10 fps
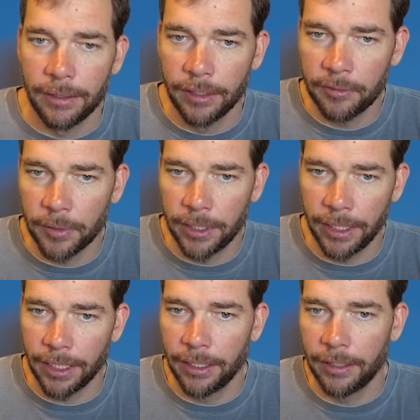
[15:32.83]
This
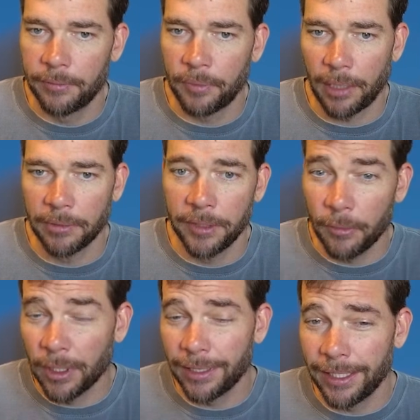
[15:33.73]
one is
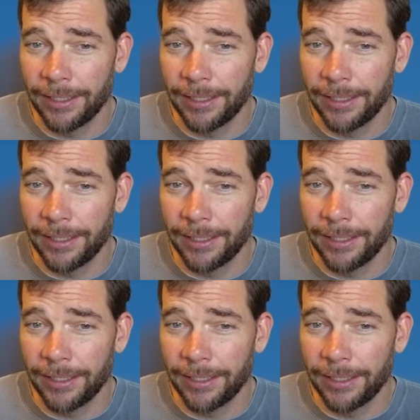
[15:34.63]
probably one